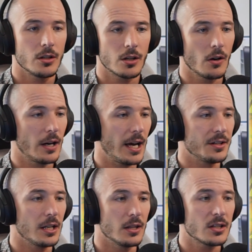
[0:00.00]
You go
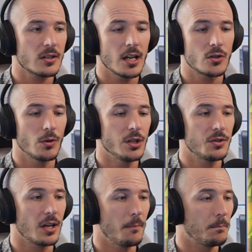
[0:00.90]
ahead, in this case, we're
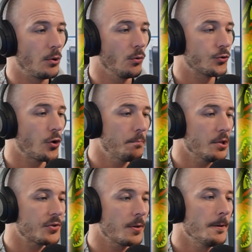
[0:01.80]
using Imperial
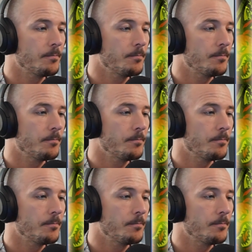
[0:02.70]
Troopers.